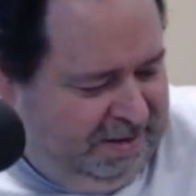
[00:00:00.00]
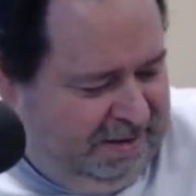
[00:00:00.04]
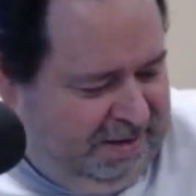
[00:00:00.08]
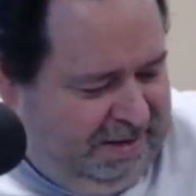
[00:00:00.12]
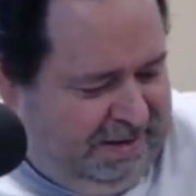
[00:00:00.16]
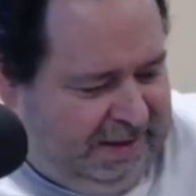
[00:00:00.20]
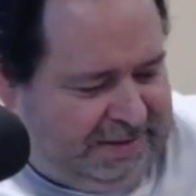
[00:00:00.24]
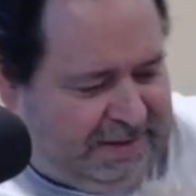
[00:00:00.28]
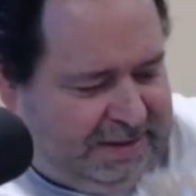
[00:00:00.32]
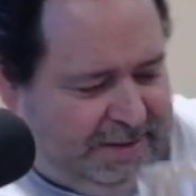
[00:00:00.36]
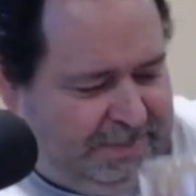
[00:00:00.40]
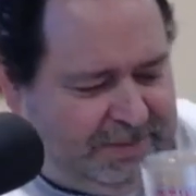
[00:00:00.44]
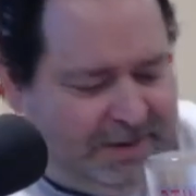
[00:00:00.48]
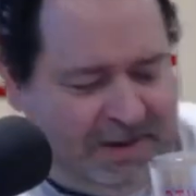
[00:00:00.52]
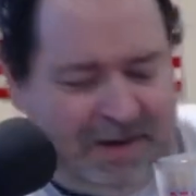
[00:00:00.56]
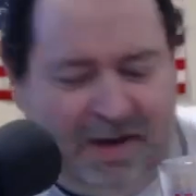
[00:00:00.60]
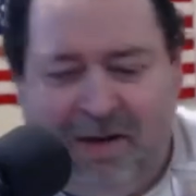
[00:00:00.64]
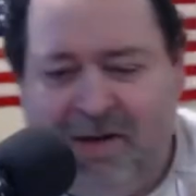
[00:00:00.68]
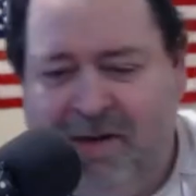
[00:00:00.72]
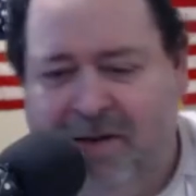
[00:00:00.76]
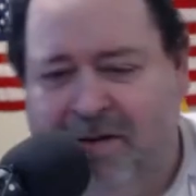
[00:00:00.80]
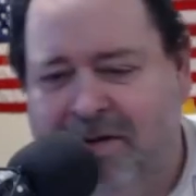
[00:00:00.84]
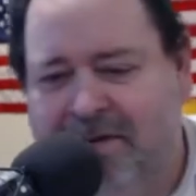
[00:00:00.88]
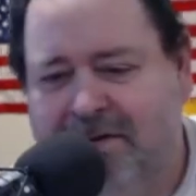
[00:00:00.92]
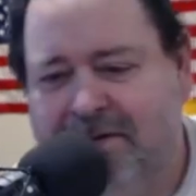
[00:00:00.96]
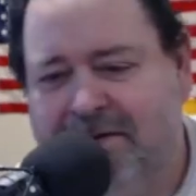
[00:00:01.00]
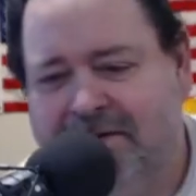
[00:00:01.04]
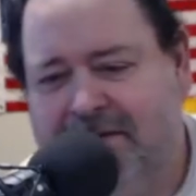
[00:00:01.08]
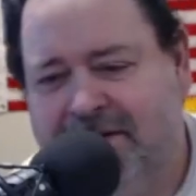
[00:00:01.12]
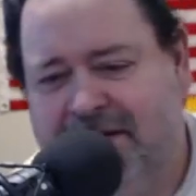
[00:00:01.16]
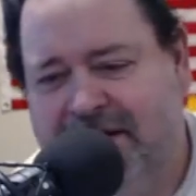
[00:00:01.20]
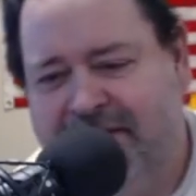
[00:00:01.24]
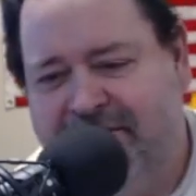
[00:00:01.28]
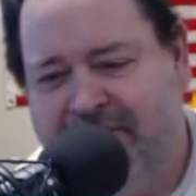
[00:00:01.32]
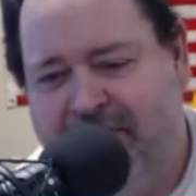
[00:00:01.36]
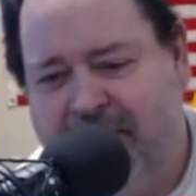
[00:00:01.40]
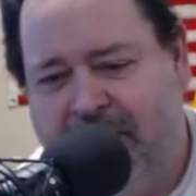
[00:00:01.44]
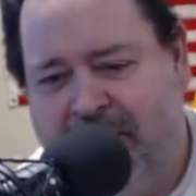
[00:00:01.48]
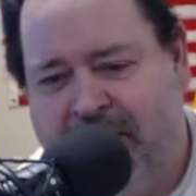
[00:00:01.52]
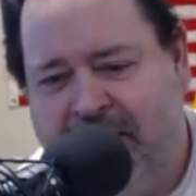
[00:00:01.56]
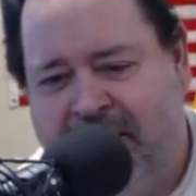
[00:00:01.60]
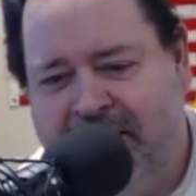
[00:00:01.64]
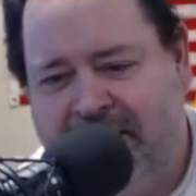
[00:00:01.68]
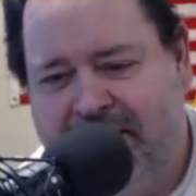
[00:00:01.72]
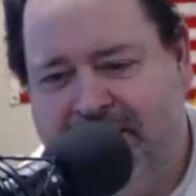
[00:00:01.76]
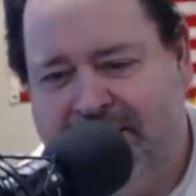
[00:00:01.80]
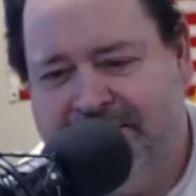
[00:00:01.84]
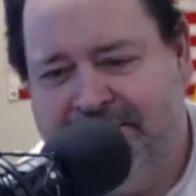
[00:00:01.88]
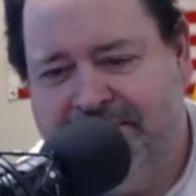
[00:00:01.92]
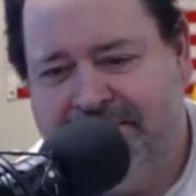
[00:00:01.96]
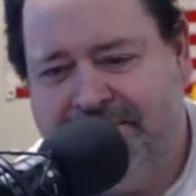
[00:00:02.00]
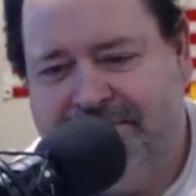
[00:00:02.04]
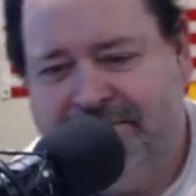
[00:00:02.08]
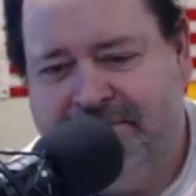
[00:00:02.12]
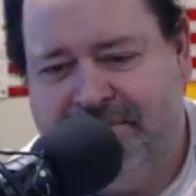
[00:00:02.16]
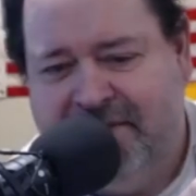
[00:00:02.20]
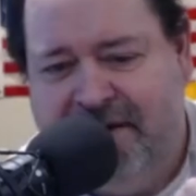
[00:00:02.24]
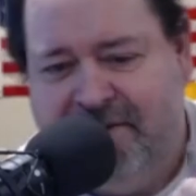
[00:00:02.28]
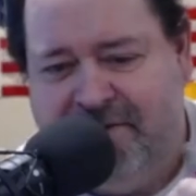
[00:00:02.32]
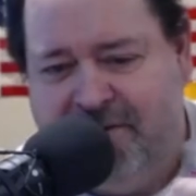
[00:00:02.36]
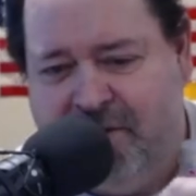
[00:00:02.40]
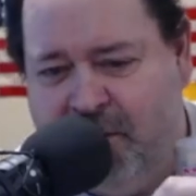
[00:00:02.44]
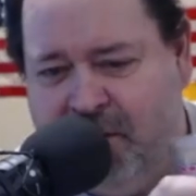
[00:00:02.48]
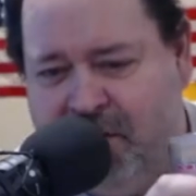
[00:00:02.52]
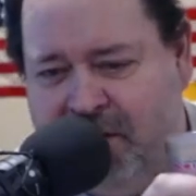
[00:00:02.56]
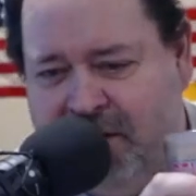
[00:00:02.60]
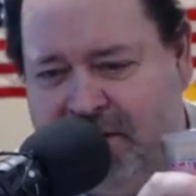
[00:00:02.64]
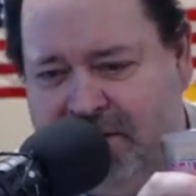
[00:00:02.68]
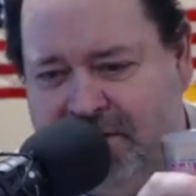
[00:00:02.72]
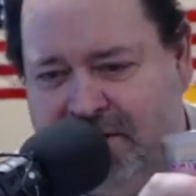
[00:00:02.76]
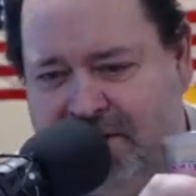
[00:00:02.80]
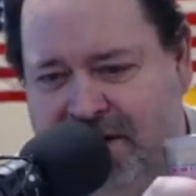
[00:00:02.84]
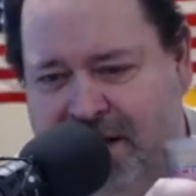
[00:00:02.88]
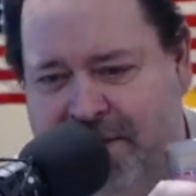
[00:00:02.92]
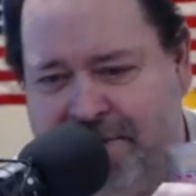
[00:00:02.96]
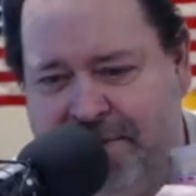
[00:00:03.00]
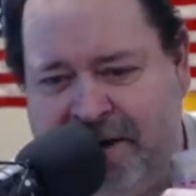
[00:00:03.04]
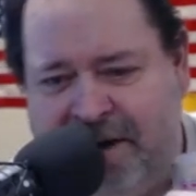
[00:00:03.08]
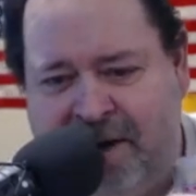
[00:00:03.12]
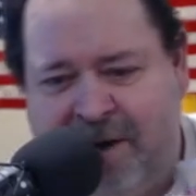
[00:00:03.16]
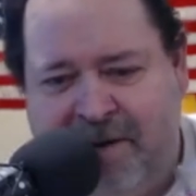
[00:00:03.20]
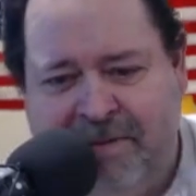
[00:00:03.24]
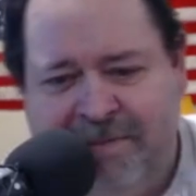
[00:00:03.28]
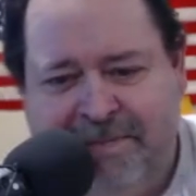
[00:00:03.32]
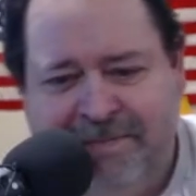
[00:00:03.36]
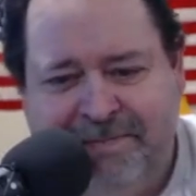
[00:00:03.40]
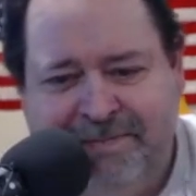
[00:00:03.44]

It's up to y'all if you want. If you want, let me know.